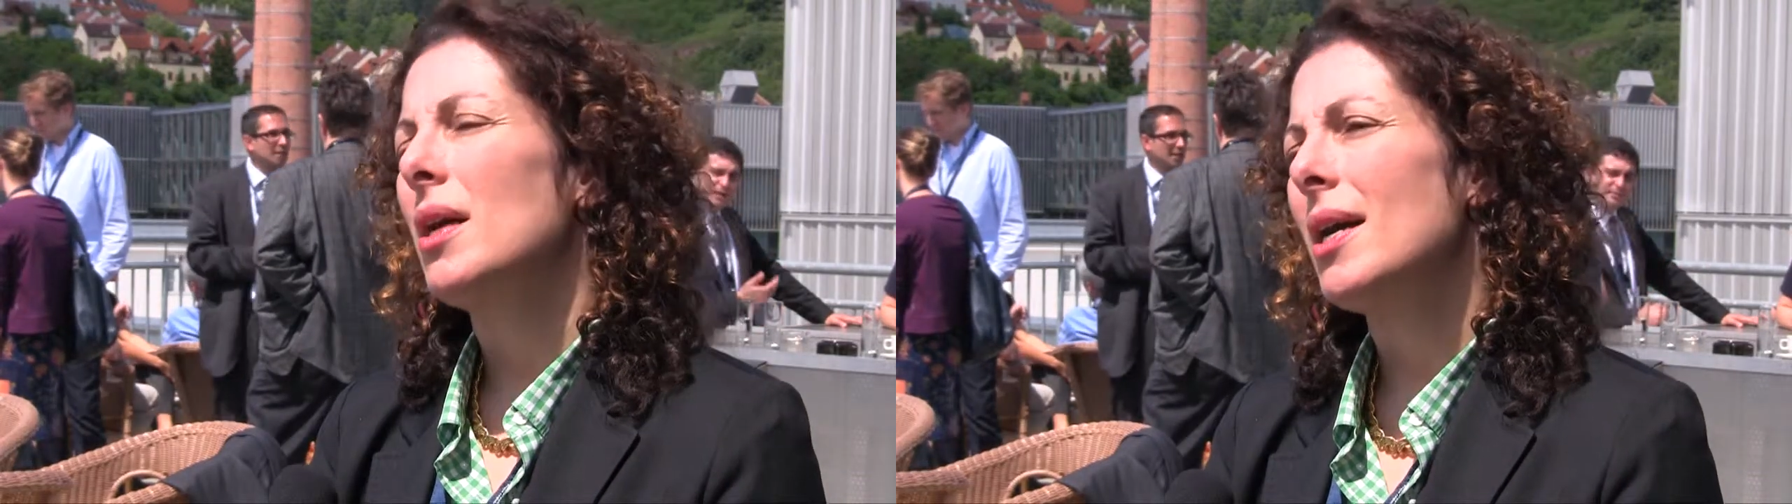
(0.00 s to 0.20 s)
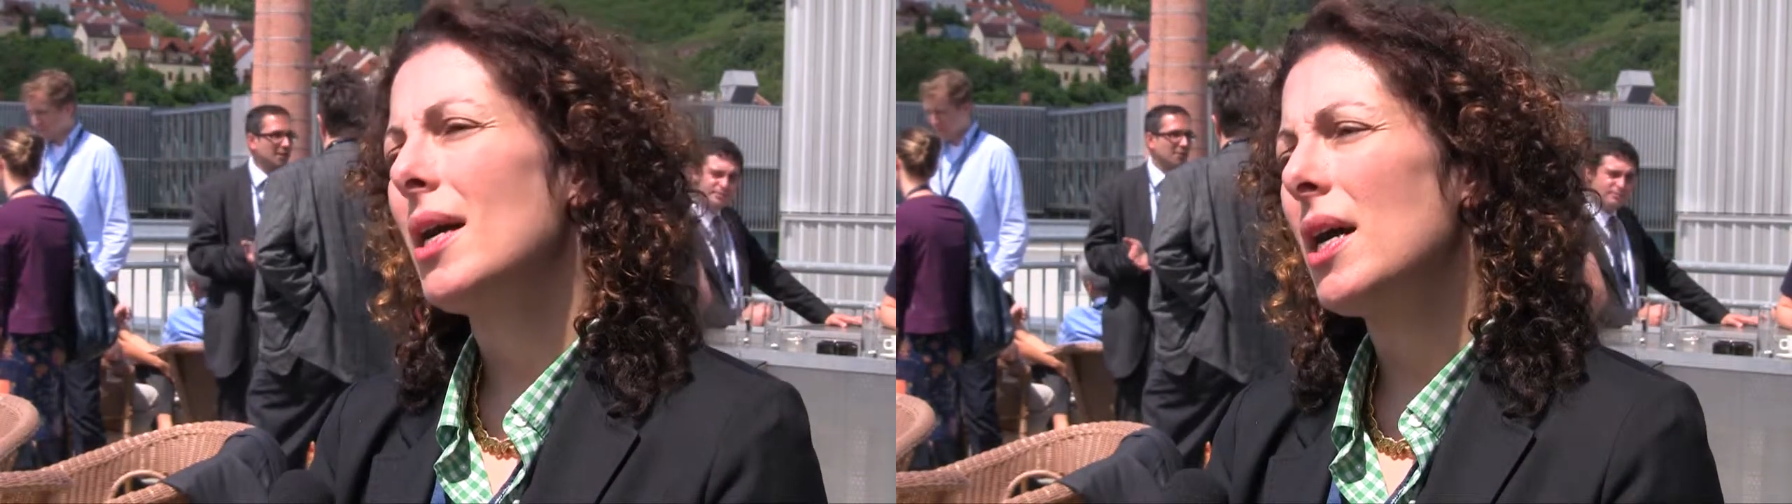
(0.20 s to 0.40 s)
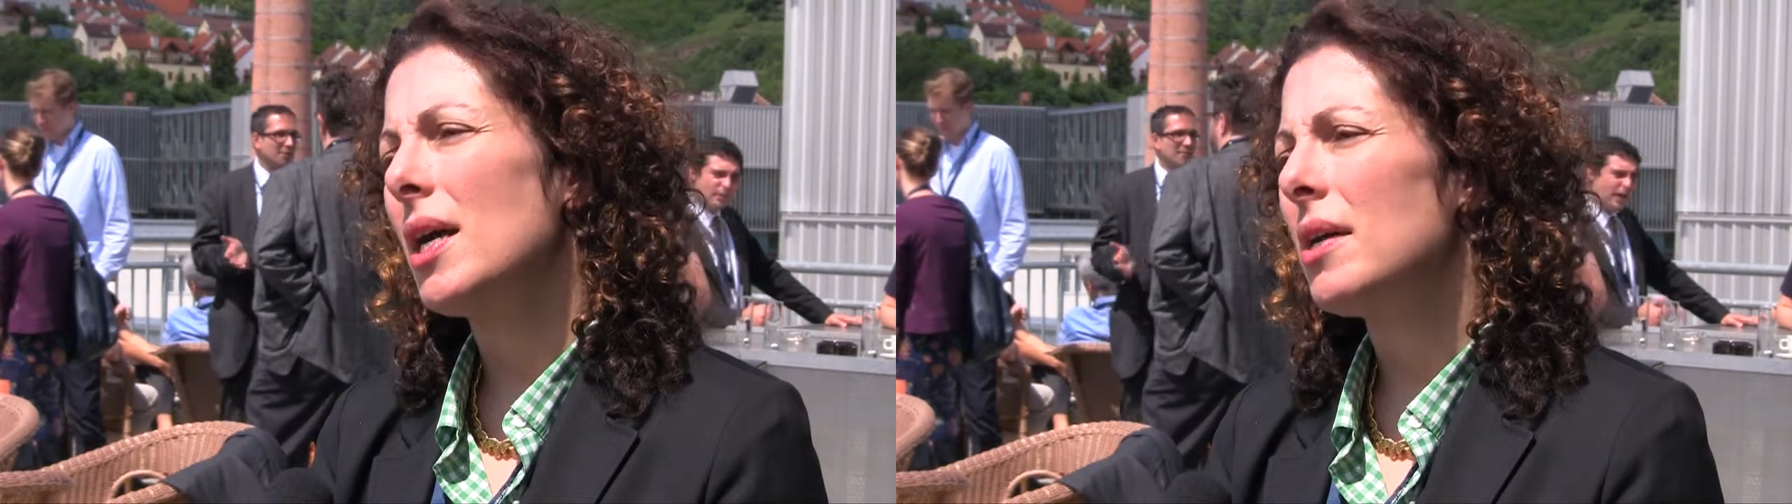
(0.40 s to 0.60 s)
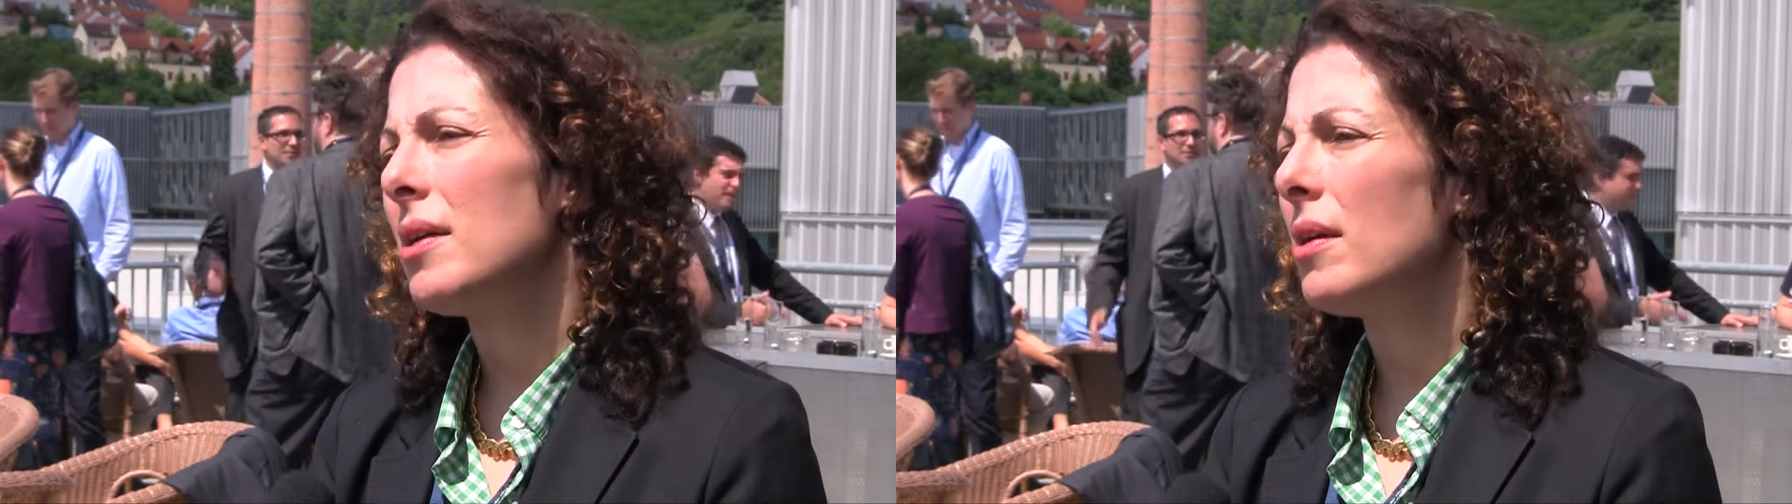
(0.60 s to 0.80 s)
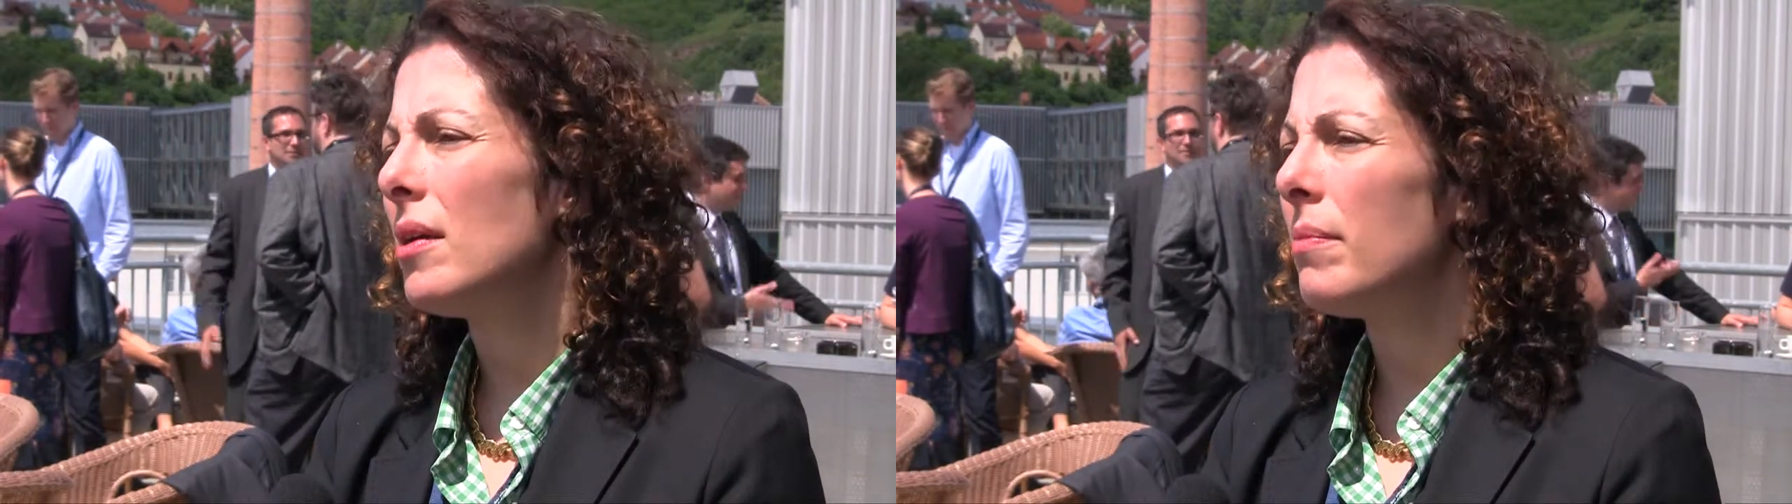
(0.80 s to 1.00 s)

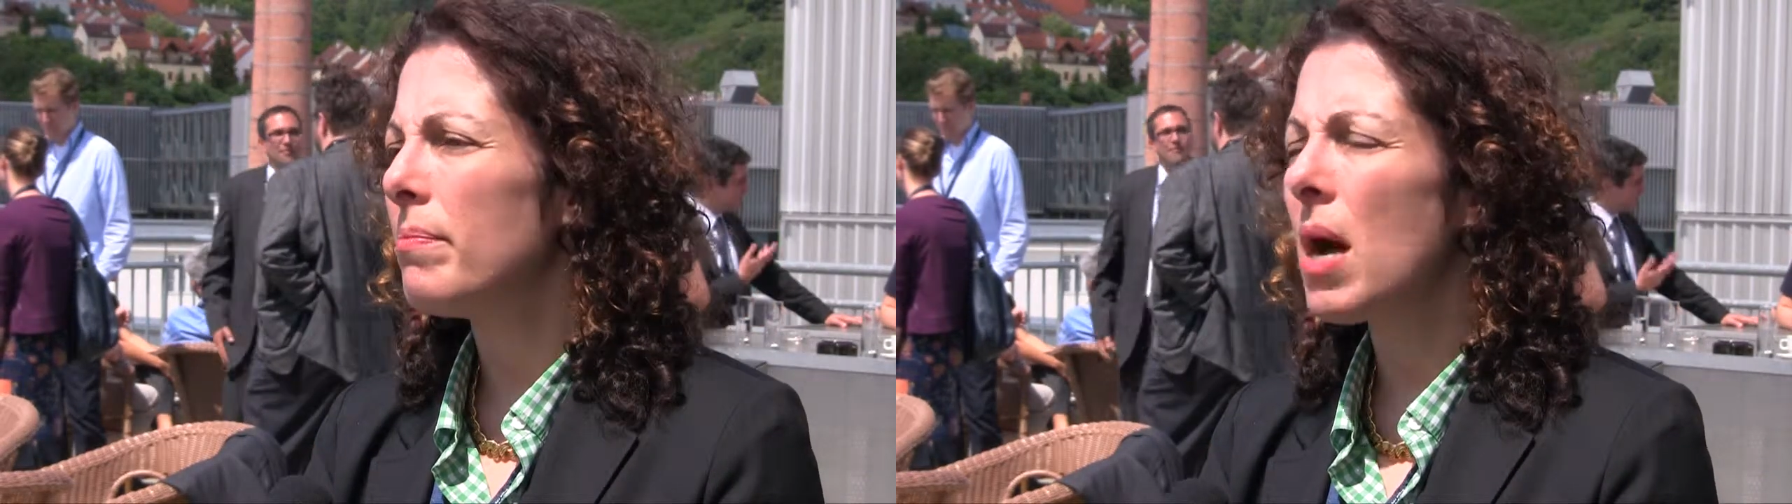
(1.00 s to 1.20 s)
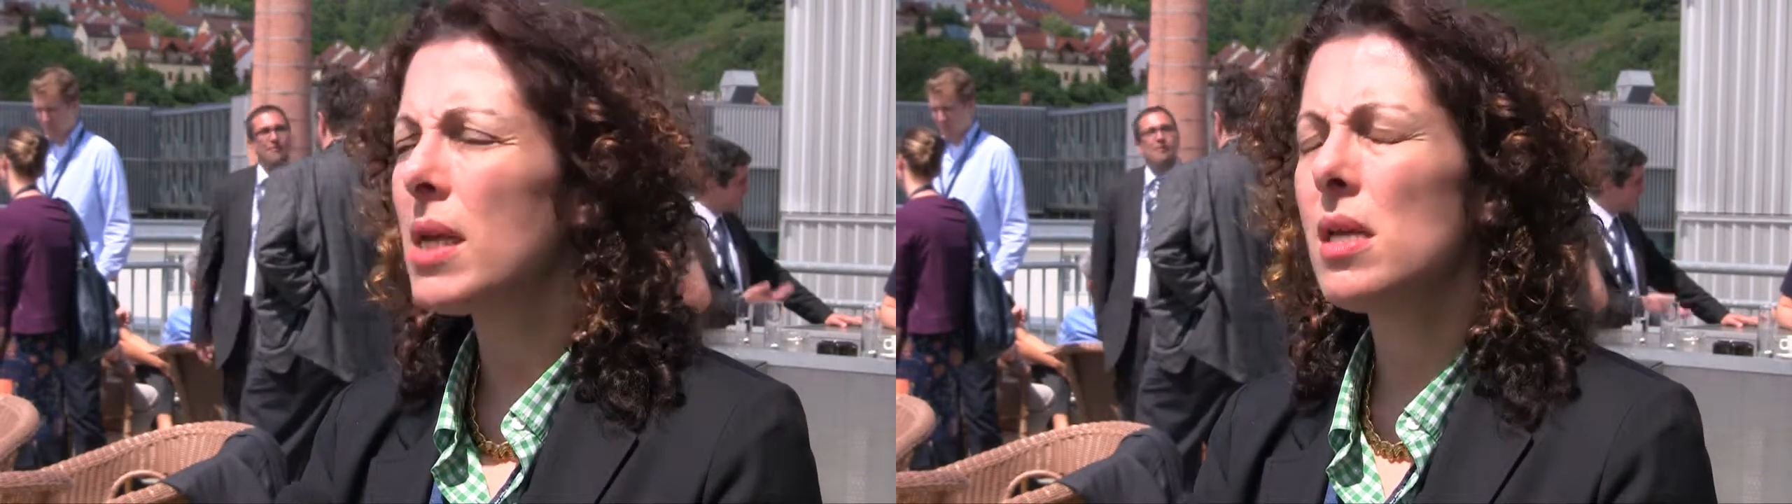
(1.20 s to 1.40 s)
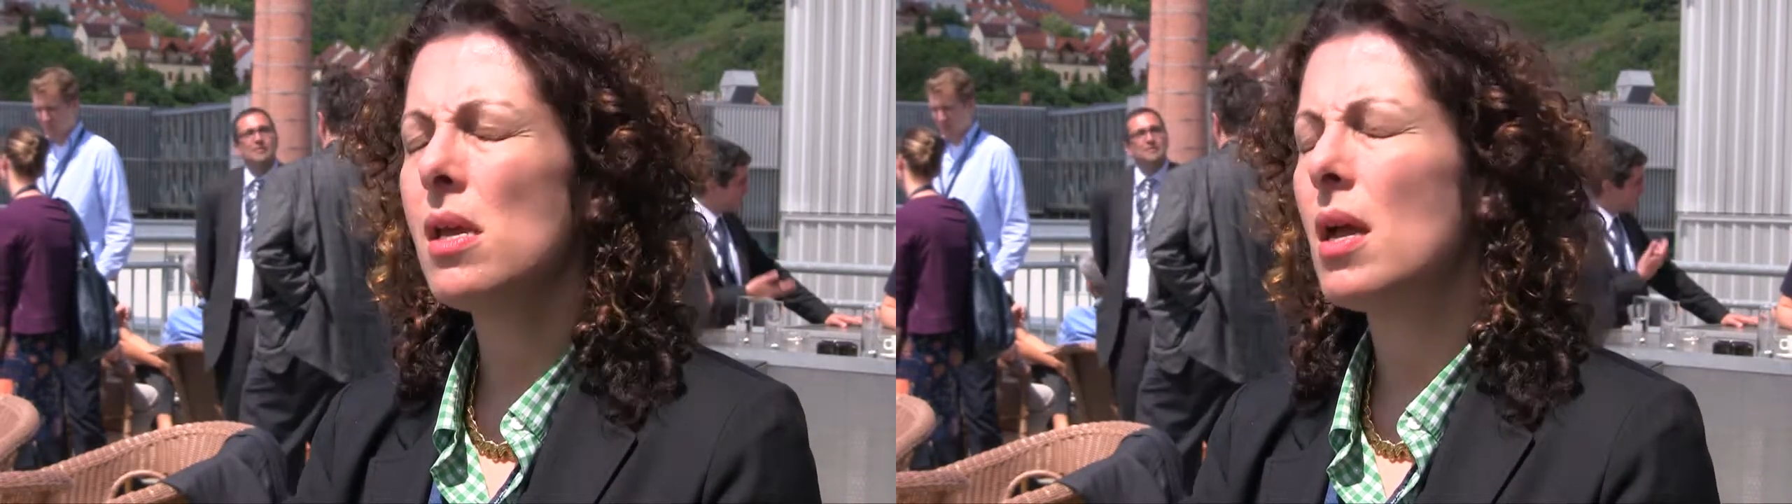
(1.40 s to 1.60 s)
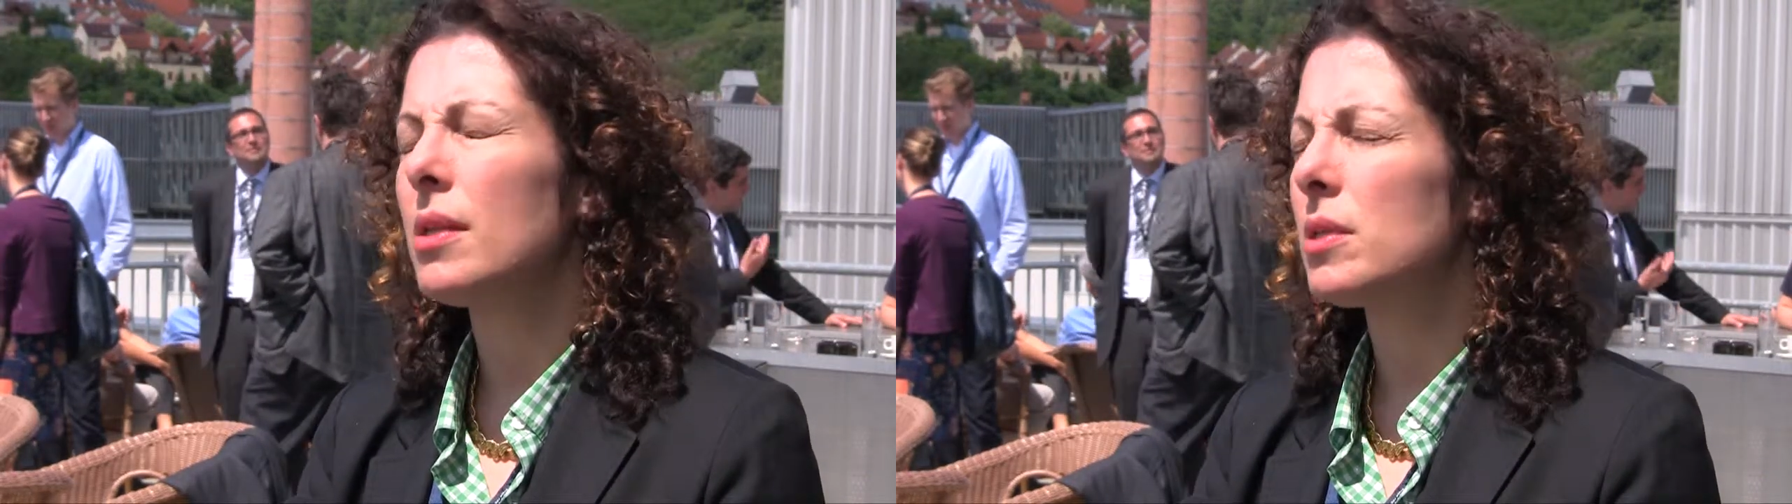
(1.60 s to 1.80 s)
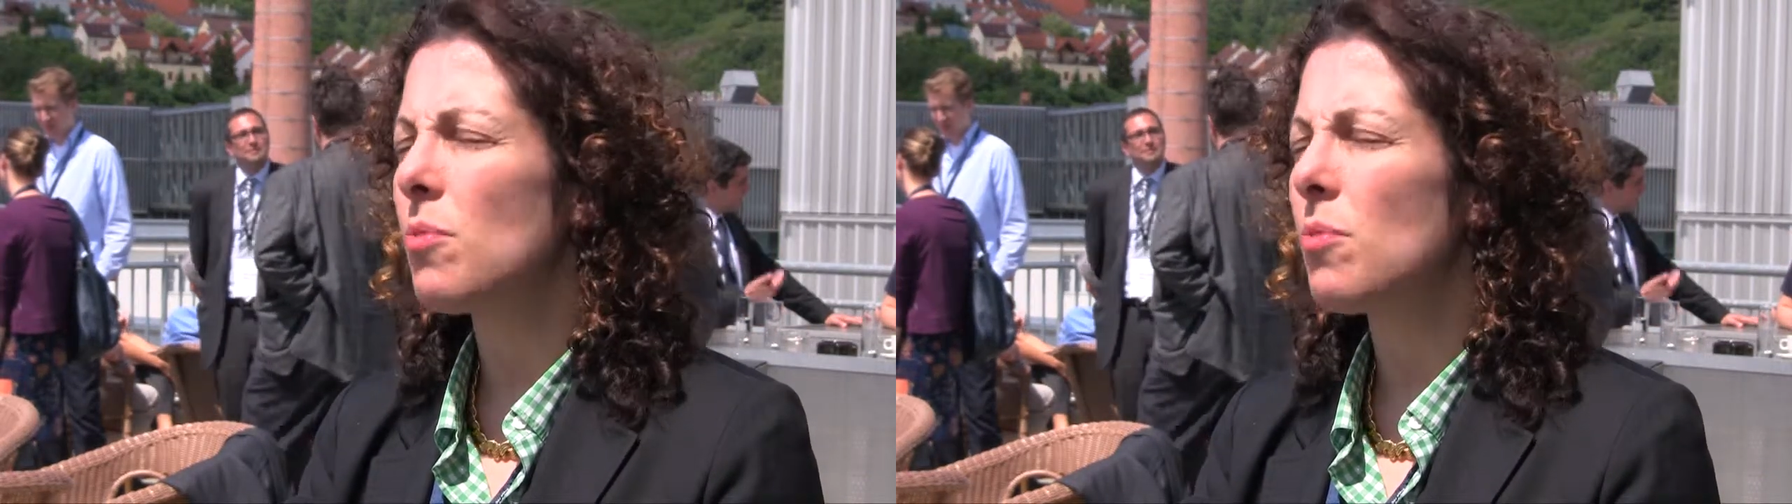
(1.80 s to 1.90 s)
uh, money and